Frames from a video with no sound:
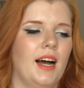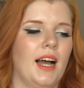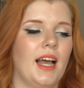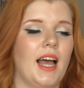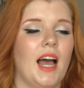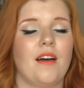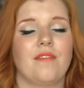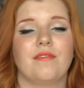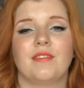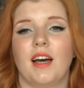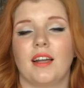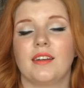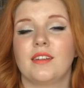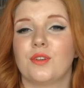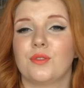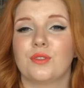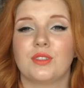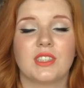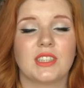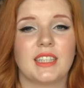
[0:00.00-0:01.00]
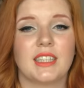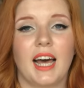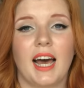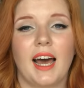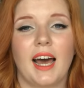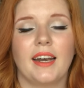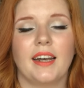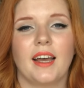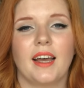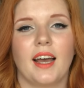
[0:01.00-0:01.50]
I have not noticed
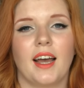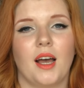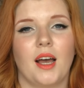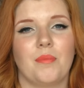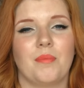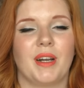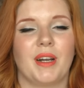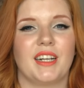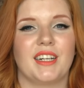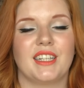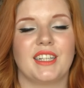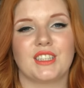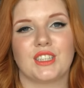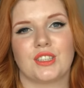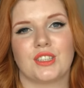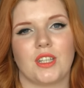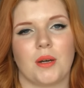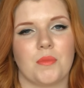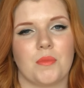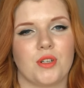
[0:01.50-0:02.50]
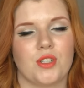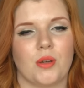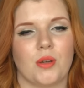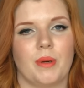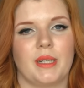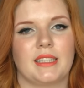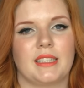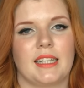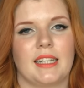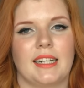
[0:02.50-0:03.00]
that, but it is the summer, so
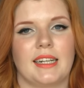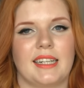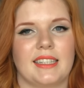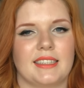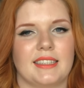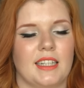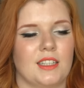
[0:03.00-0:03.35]
my skin